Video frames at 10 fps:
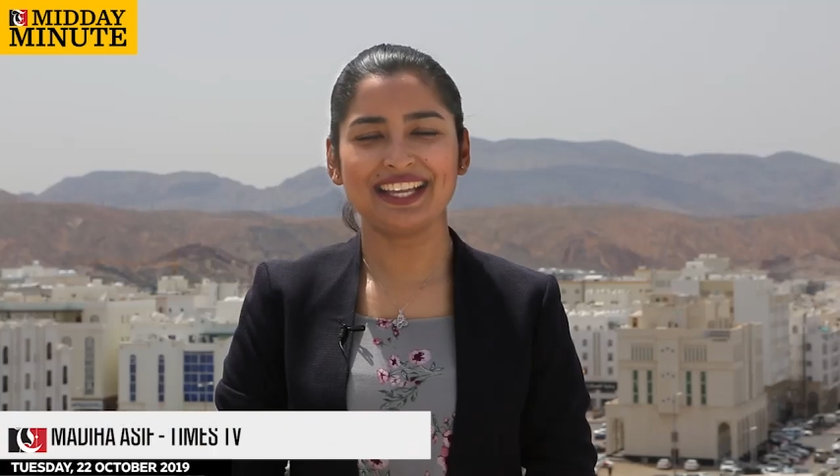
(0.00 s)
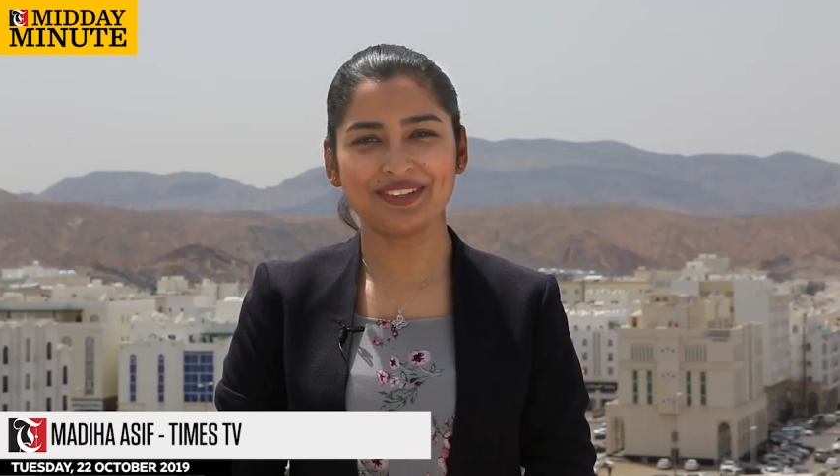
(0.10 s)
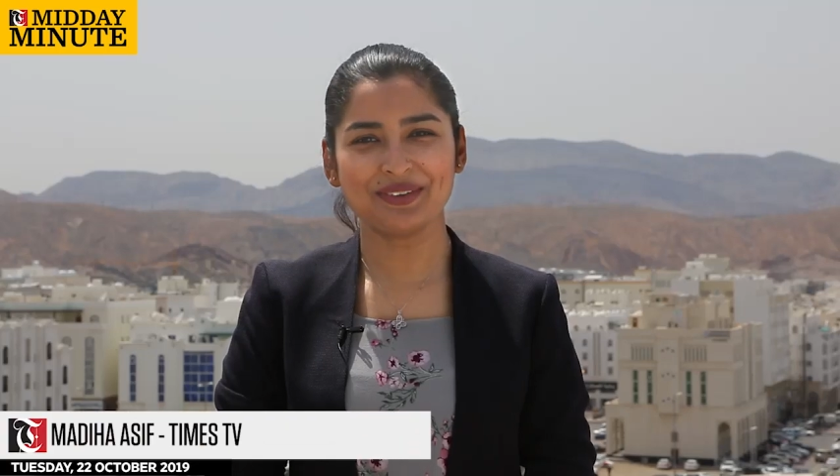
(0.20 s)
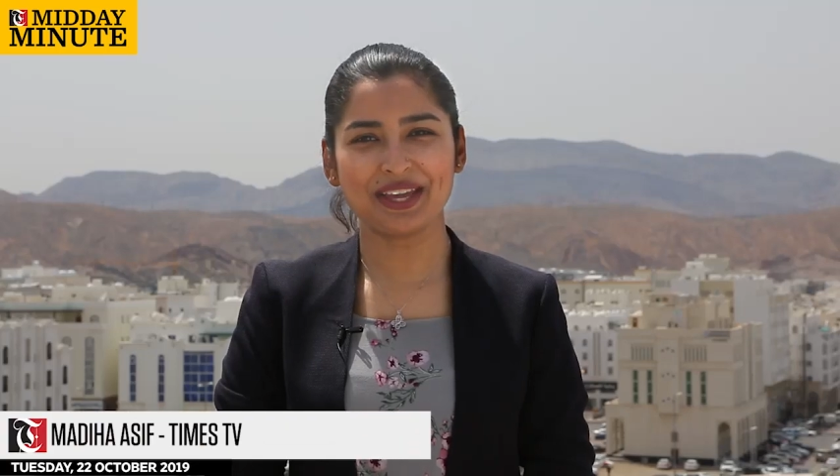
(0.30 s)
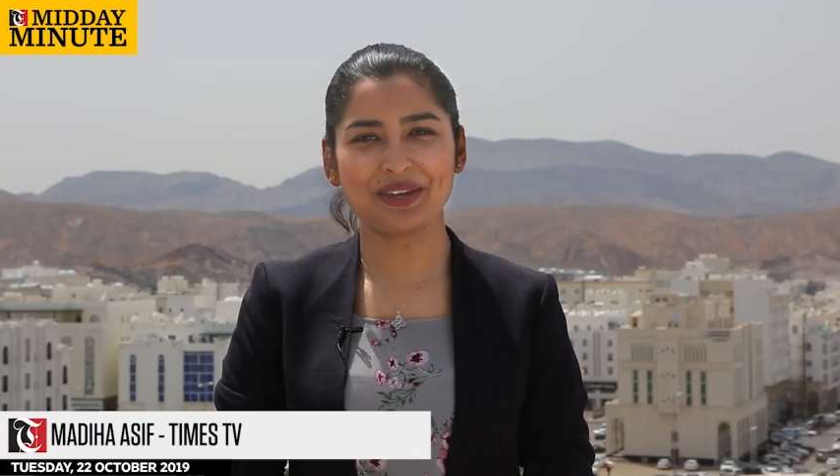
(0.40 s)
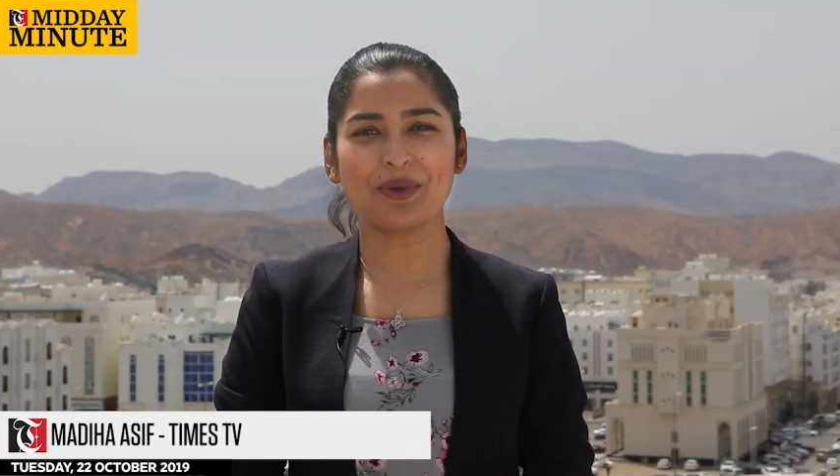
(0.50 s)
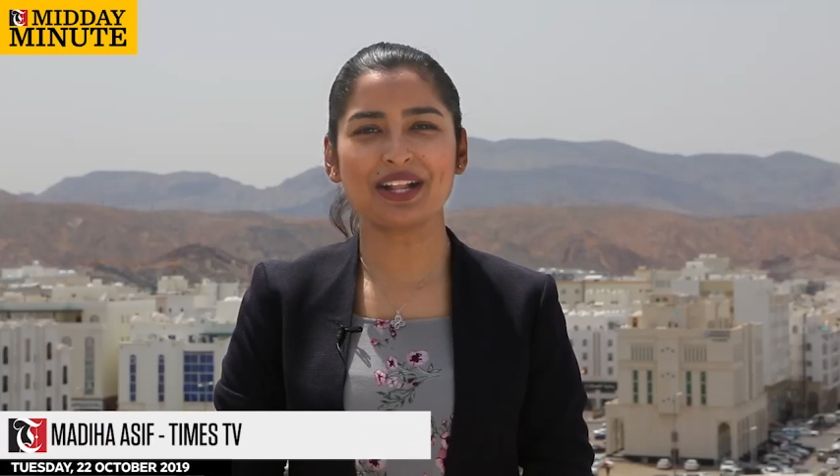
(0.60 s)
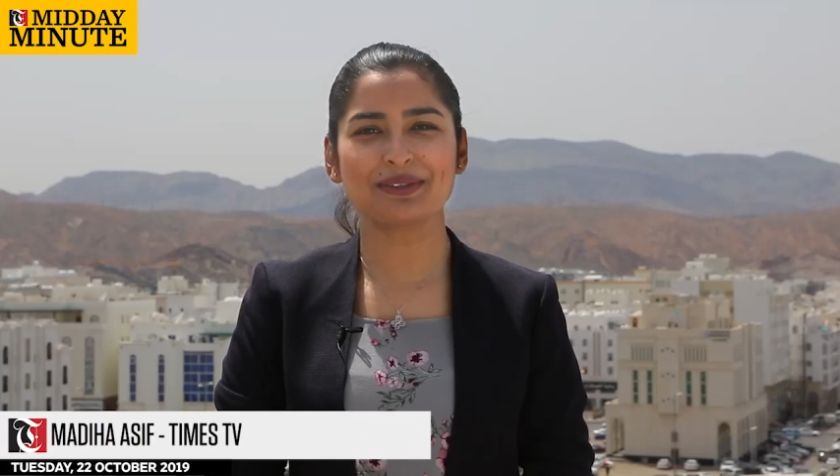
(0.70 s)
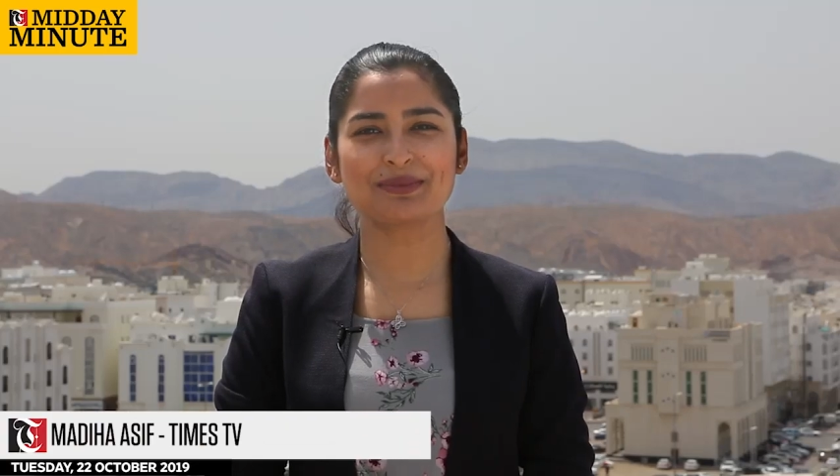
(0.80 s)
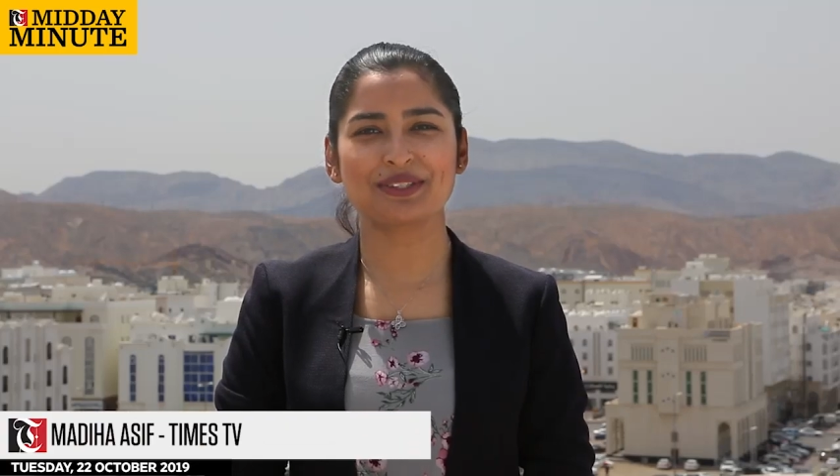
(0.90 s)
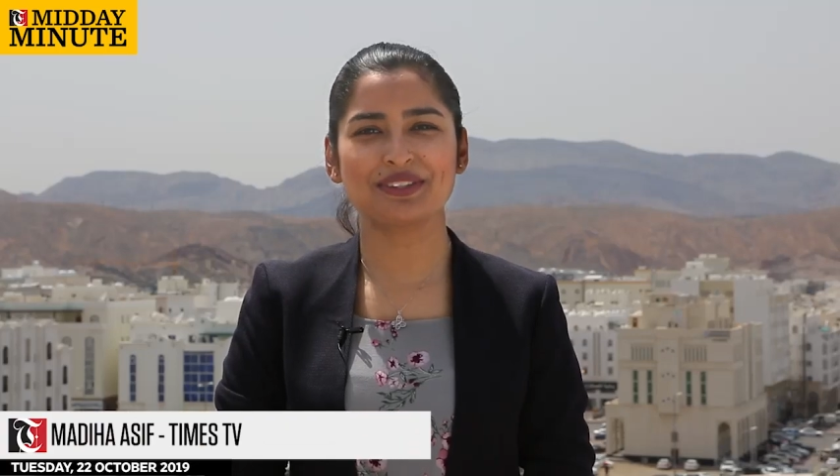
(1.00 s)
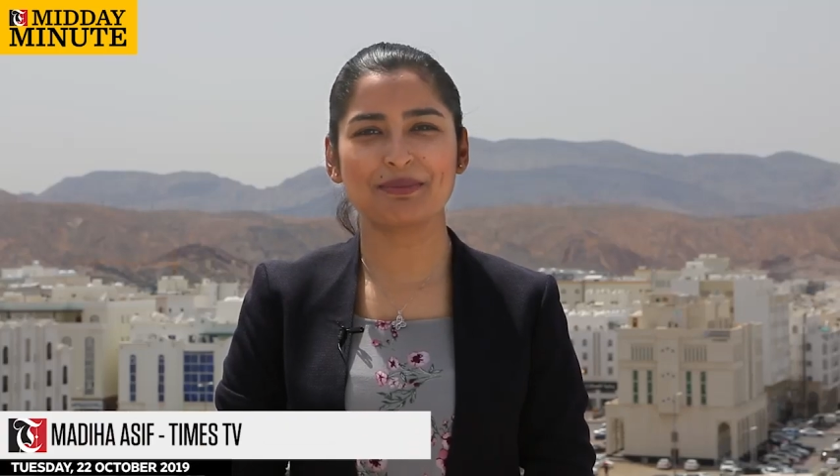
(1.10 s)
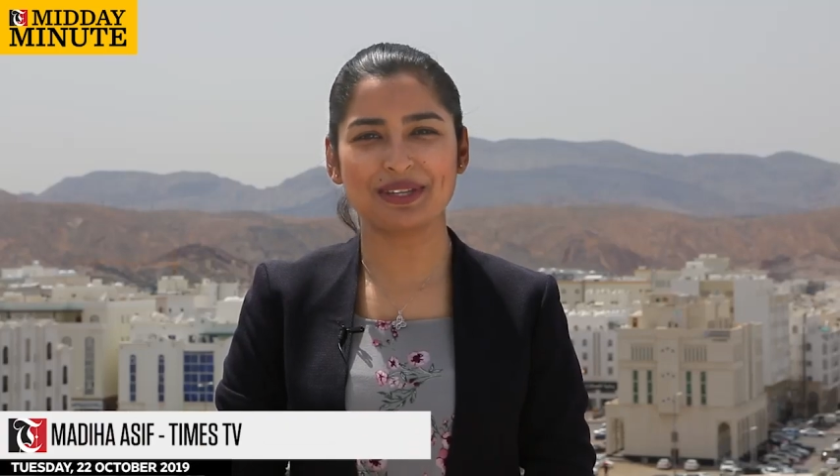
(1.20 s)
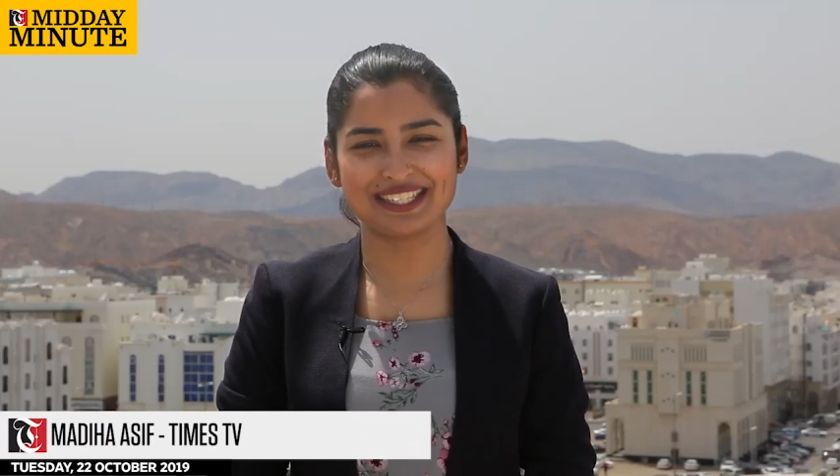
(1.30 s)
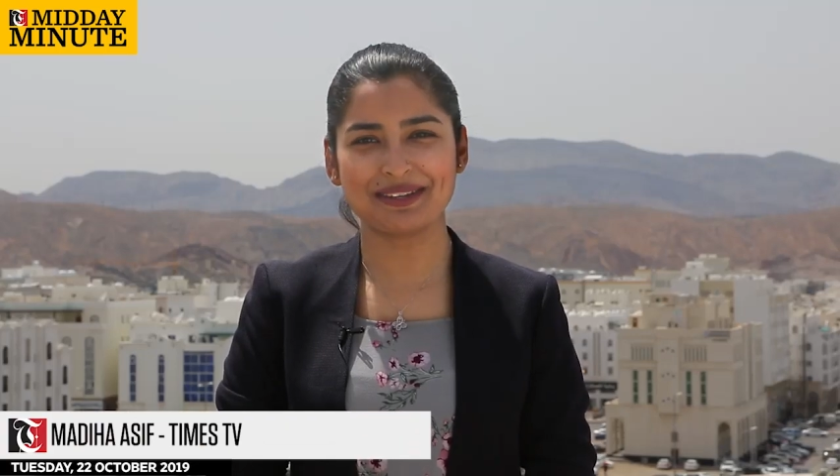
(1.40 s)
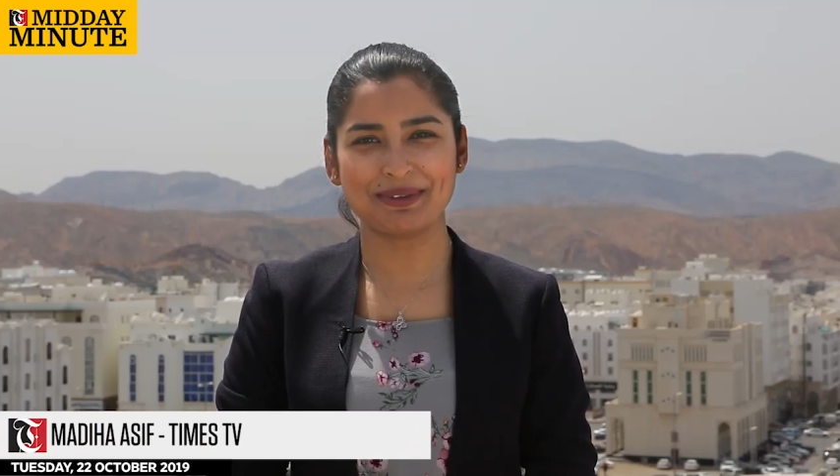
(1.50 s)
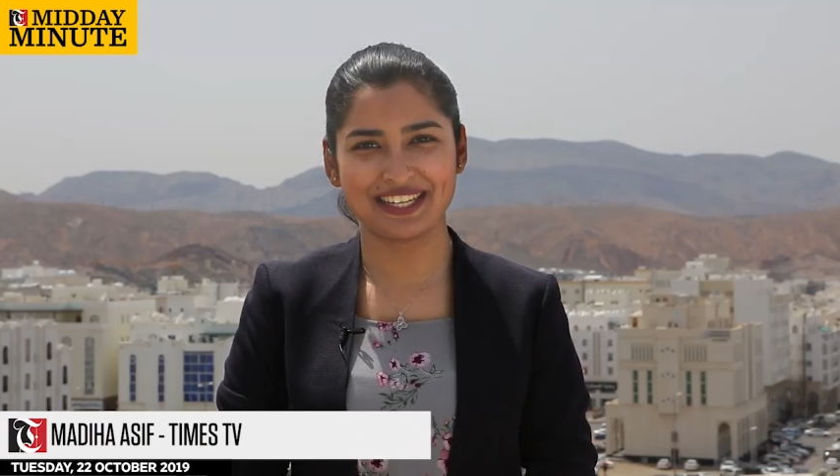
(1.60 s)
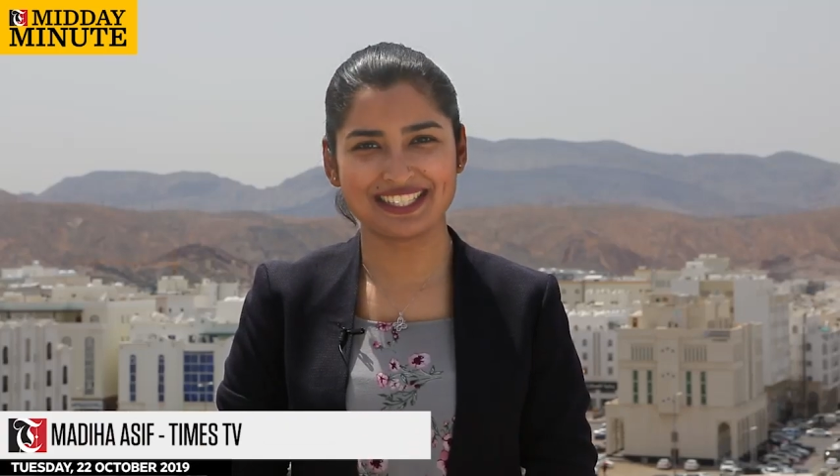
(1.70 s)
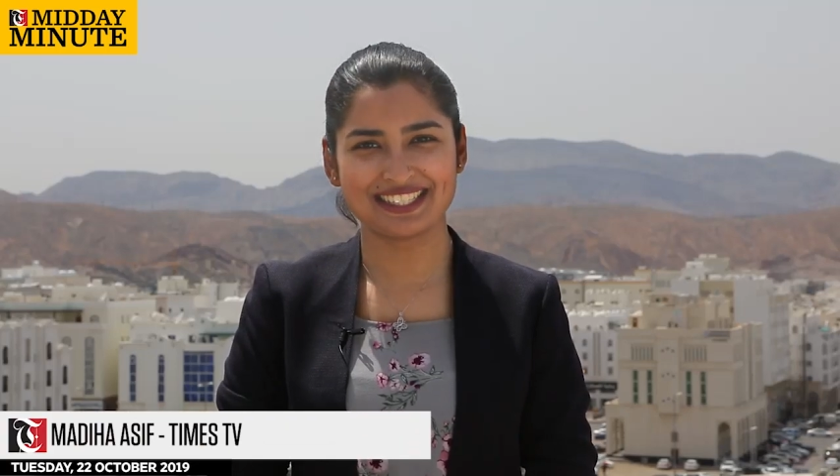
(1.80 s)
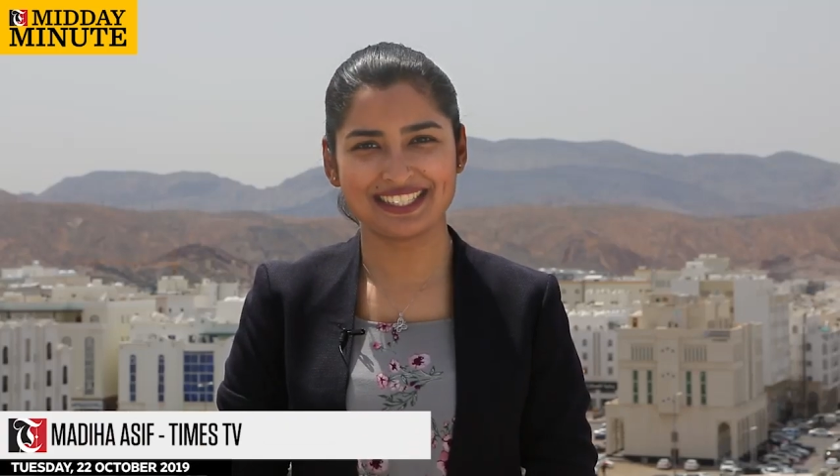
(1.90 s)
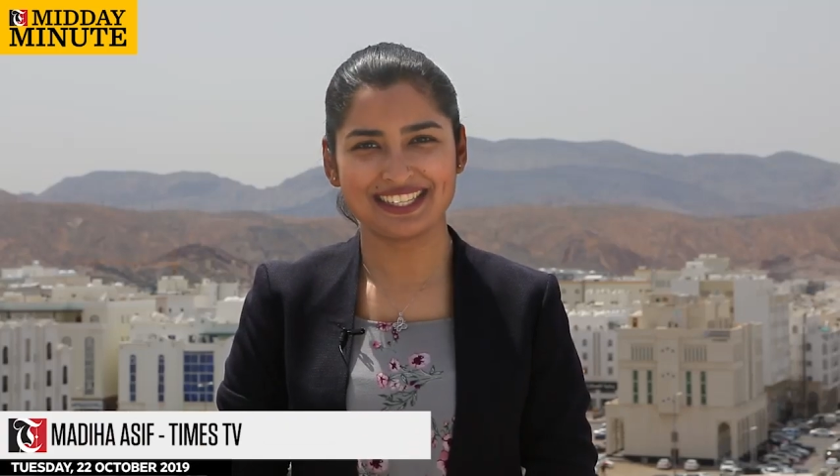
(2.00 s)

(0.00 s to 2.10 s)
Hello and welcome to the Midday Minute.